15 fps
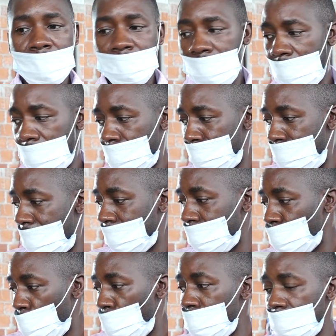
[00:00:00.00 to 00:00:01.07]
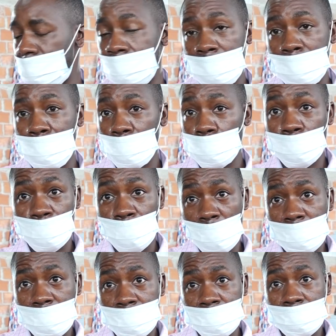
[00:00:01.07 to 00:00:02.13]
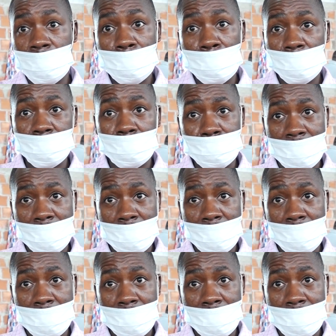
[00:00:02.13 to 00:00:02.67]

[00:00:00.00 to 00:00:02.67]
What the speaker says: they had marked all these tables. We found these tables